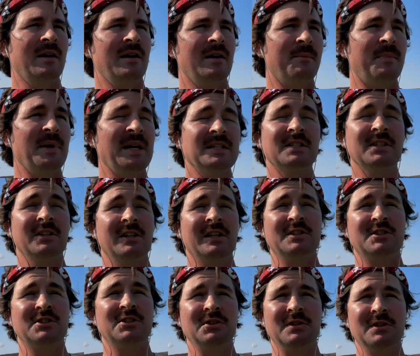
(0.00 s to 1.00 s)
basically
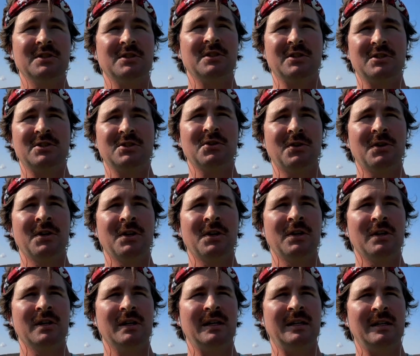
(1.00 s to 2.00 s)
as soon as the
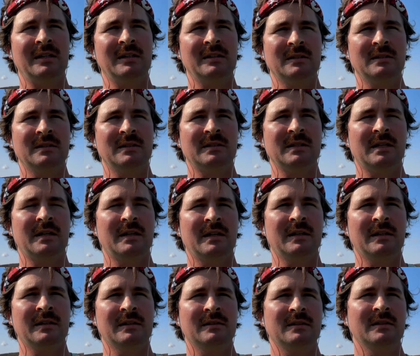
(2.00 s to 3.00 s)
soil is
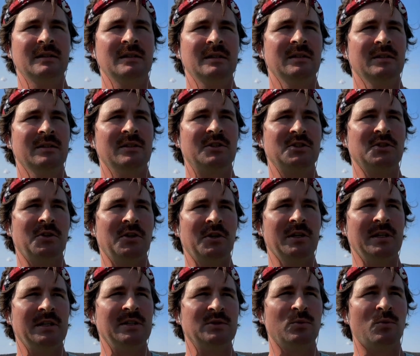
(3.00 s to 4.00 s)

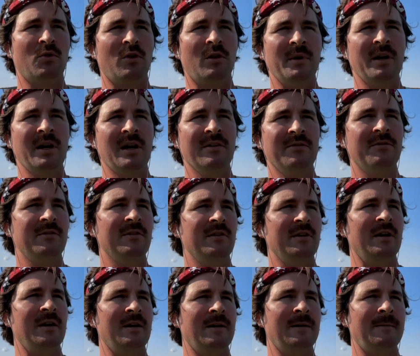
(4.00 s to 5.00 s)
warm enough,
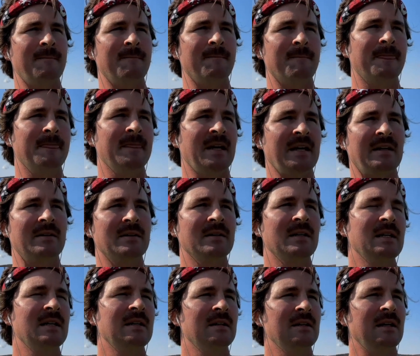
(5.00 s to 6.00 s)
like
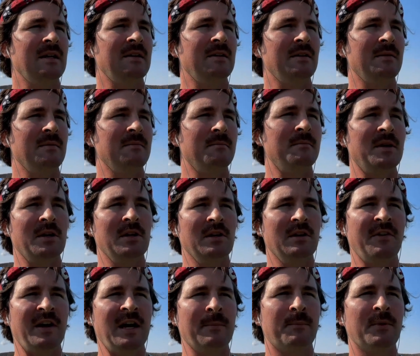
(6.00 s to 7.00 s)
in the middle of
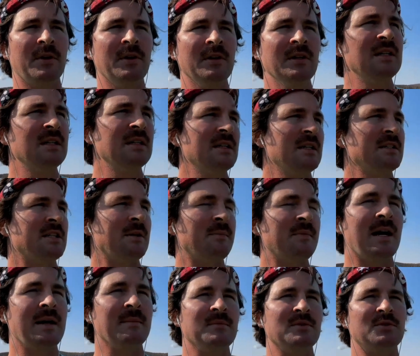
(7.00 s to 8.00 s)
April.
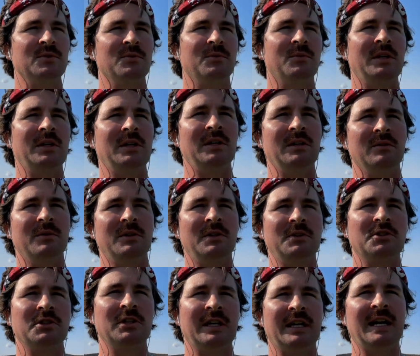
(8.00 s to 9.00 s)
Sometimes we
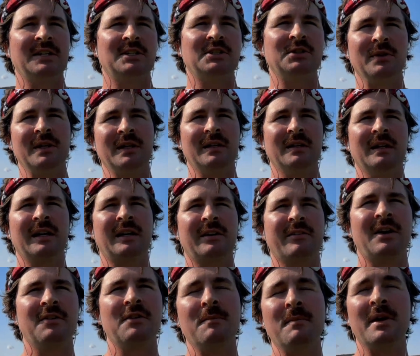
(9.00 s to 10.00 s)
usually get to it like
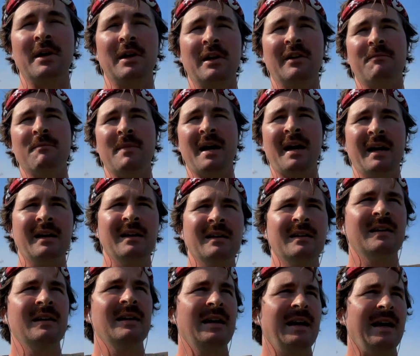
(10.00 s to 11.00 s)
around the middle of May.
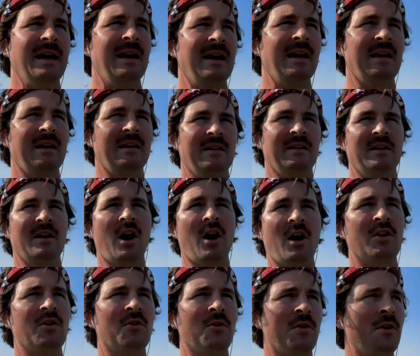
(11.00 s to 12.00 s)
And
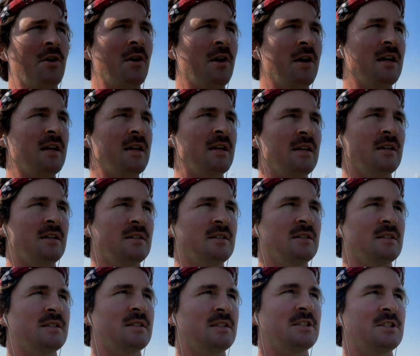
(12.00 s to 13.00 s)
our corn
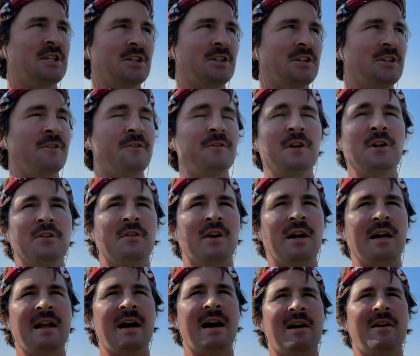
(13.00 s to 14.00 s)
is still in the field
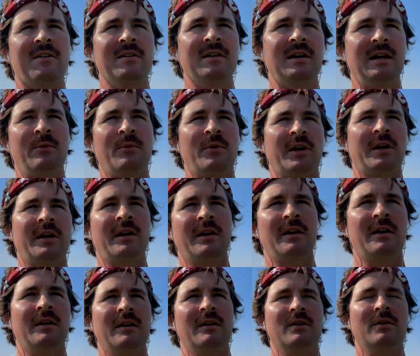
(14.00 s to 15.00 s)
right now, and we're gonna